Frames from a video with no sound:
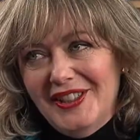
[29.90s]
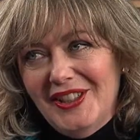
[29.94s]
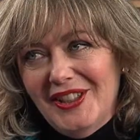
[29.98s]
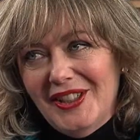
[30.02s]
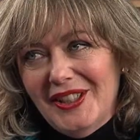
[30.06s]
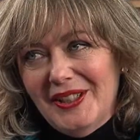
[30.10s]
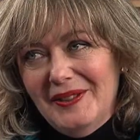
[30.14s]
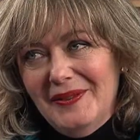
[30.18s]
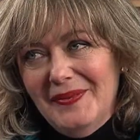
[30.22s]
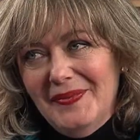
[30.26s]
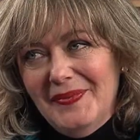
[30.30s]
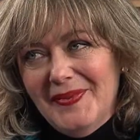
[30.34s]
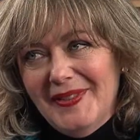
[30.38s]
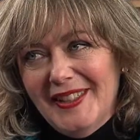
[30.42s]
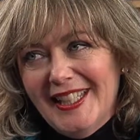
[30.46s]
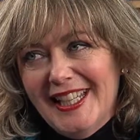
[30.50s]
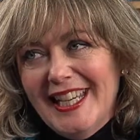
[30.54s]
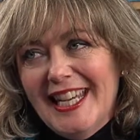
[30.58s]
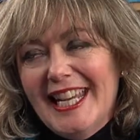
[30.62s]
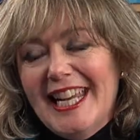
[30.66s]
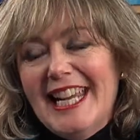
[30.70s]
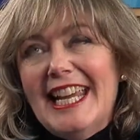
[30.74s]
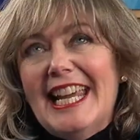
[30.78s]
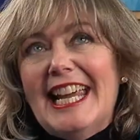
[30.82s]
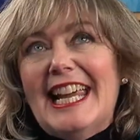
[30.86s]
show. Yeah.
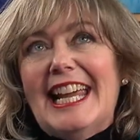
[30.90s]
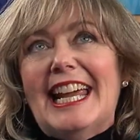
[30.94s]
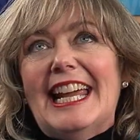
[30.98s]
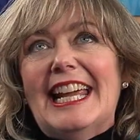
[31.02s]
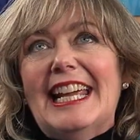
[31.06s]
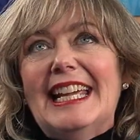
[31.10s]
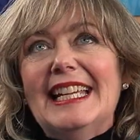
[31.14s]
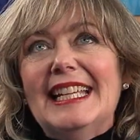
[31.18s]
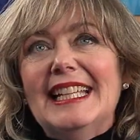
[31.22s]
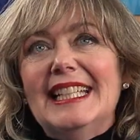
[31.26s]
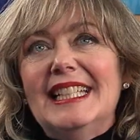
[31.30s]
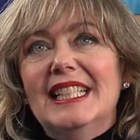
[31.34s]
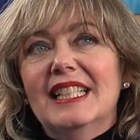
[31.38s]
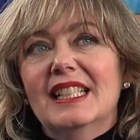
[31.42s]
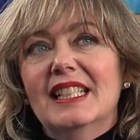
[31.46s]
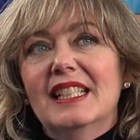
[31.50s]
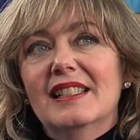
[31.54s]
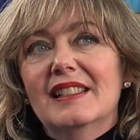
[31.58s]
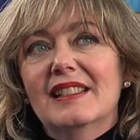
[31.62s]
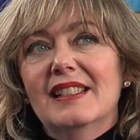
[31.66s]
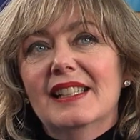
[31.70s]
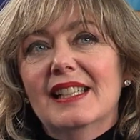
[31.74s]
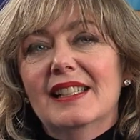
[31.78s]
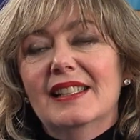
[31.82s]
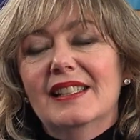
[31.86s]
And it
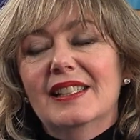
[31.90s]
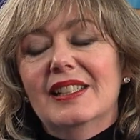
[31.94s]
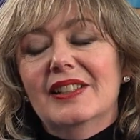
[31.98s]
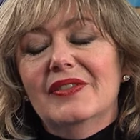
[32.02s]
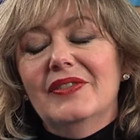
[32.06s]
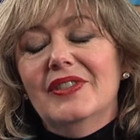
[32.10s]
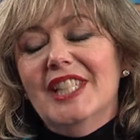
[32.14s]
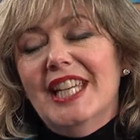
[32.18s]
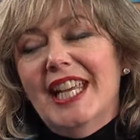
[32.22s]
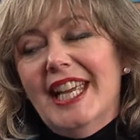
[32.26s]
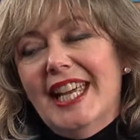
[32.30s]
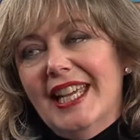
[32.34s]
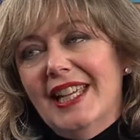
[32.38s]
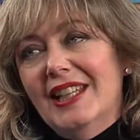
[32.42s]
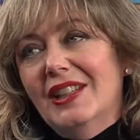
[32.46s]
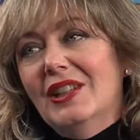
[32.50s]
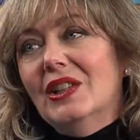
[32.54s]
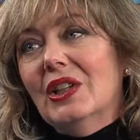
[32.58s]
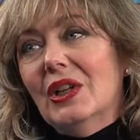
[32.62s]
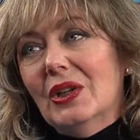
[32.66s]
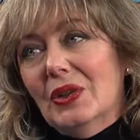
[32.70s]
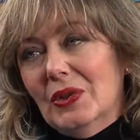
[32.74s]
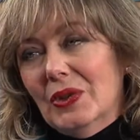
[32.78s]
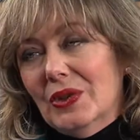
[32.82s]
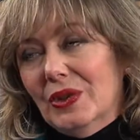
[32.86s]
consists of 10
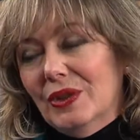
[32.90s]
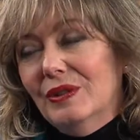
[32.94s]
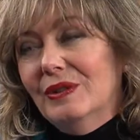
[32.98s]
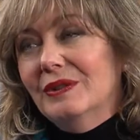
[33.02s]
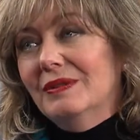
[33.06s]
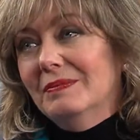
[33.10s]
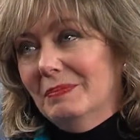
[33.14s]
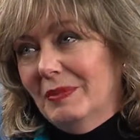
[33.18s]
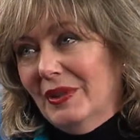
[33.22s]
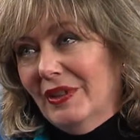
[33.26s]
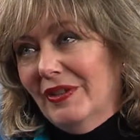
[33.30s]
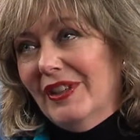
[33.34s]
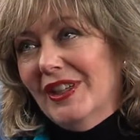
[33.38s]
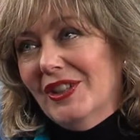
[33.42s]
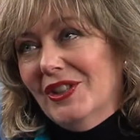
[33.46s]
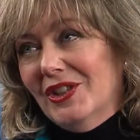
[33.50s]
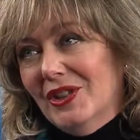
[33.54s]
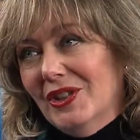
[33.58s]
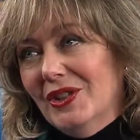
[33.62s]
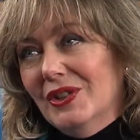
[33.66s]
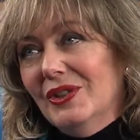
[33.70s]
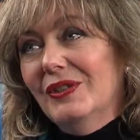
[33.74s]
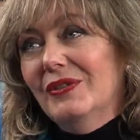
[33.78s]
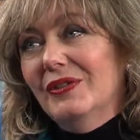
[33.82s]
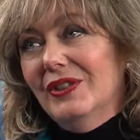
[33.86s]
local professional